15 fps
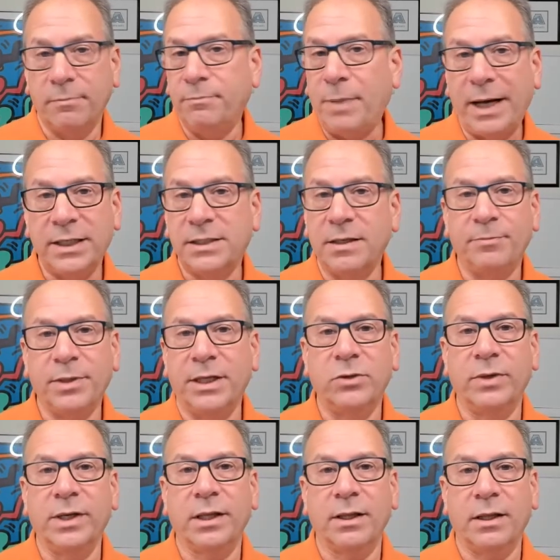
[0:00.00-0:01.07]
by simply
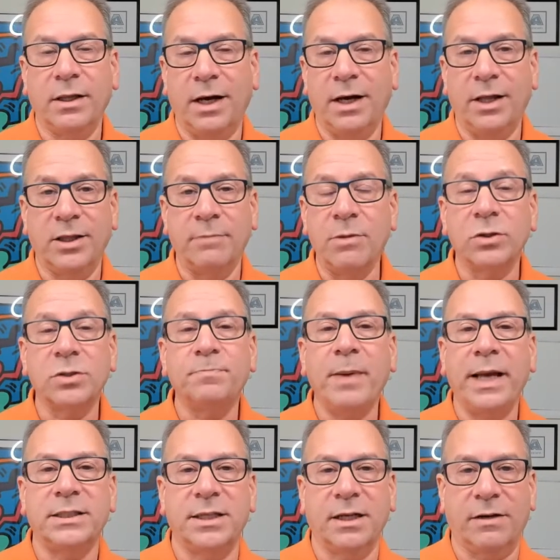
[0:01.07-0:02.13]
doing the most
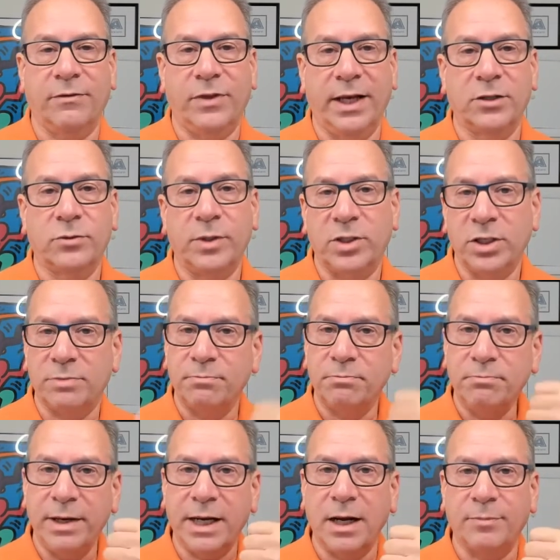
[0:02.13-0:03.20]
basic of things, which is
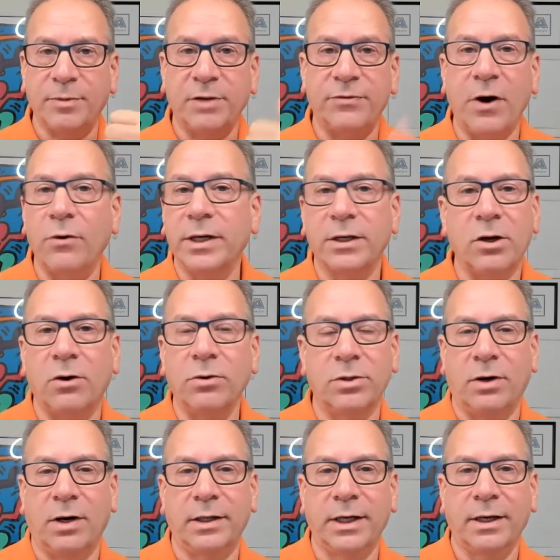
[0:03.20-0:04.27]
picking up the phone and cold
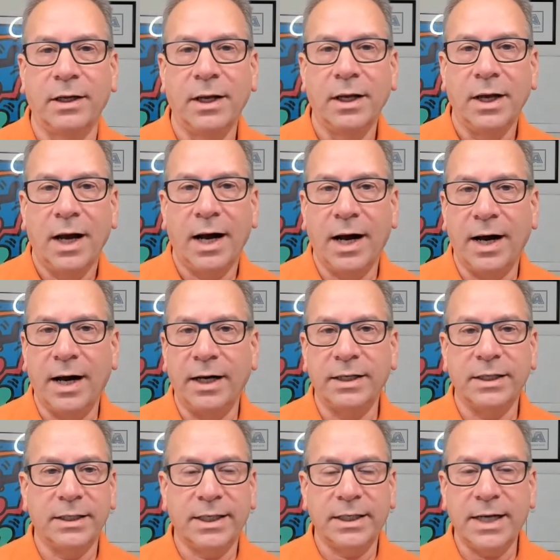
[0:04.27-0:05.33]
calling.
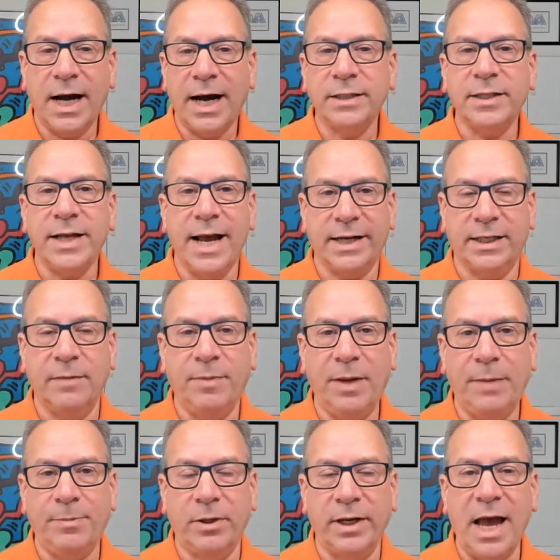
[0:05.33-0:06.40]
Contacting
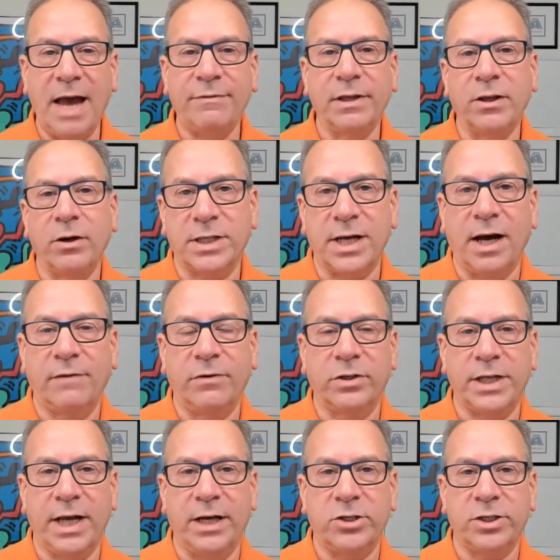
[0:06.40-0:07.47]
people and having
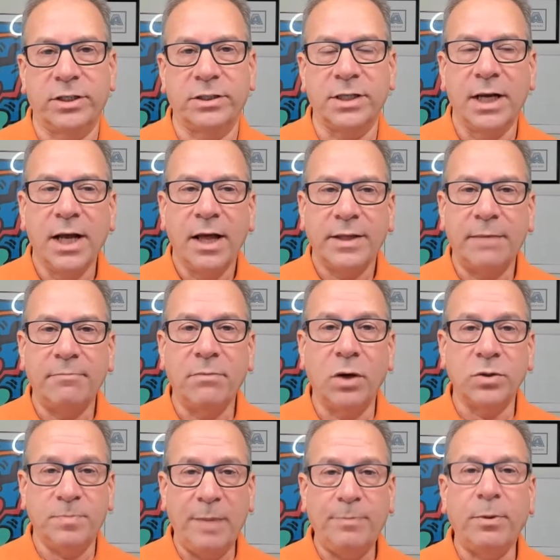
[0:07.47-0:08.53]
conversations that
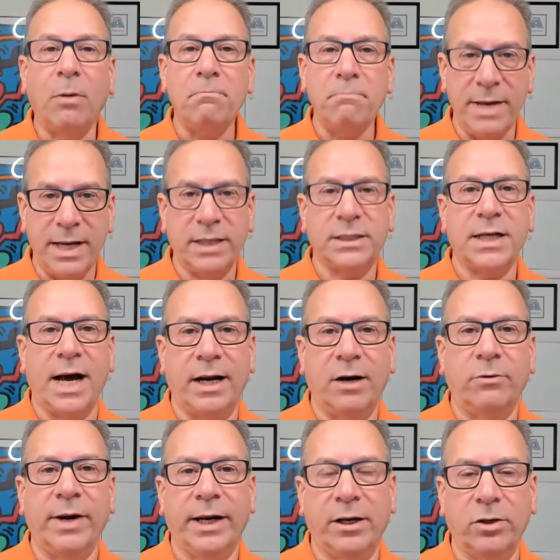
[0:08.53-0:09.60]
most people miss on a
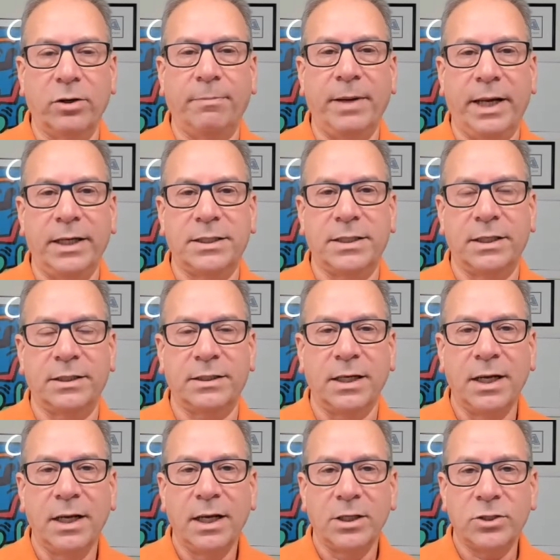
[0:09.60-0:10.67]
regular basis.
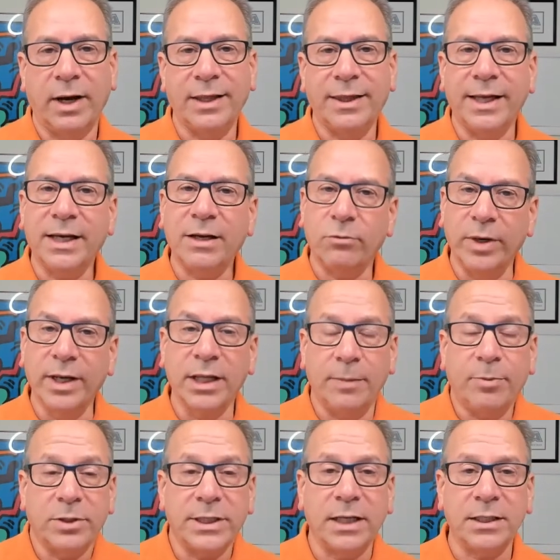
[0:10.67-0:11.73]
So I think it really
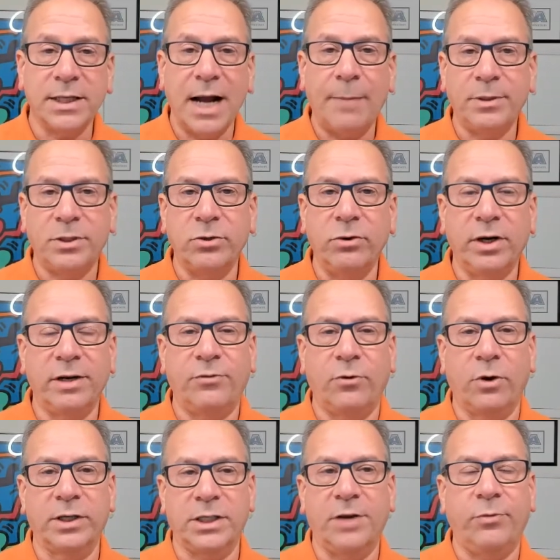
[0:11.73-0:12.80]
presents an opportunity for
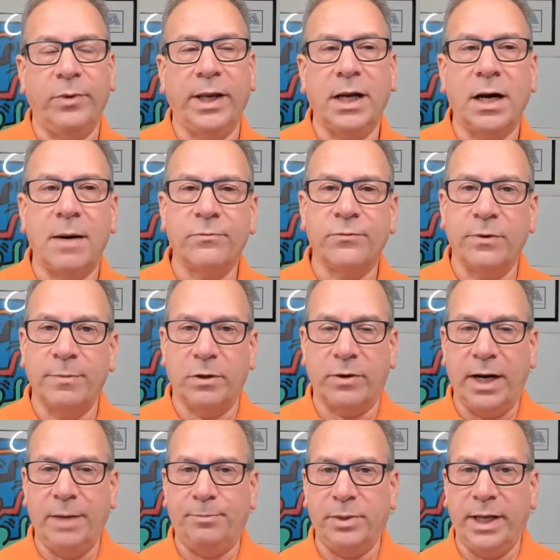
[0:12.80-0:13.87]
us if we come from the
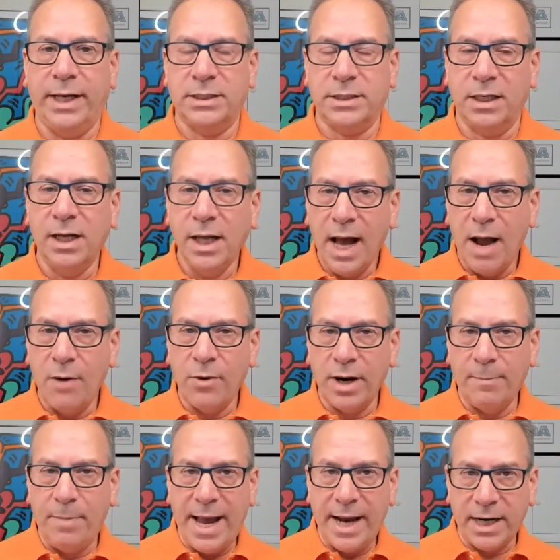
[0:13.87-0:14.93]
right place. And I want
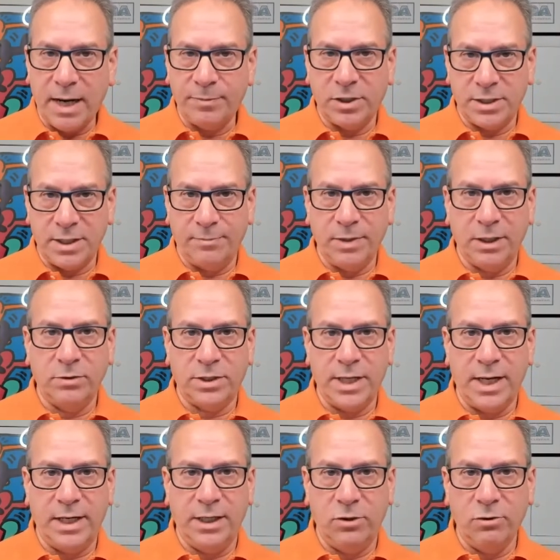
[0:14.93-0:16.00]
to back up to something you
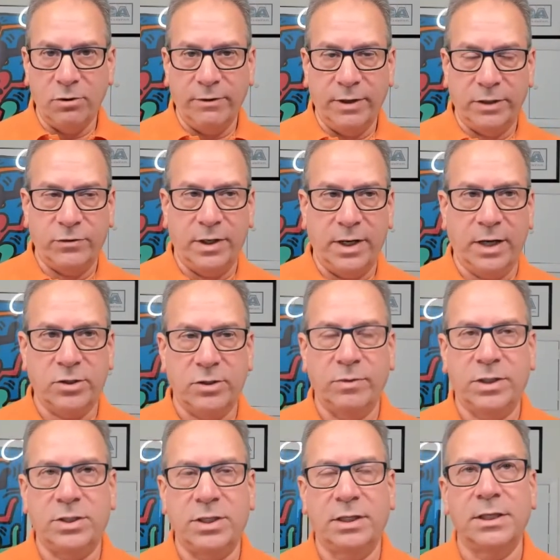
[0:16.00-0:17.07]
said in your introduction,
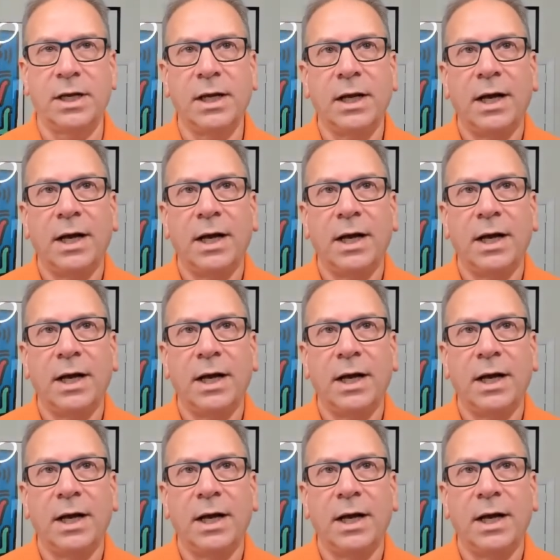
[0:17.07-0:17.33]
which is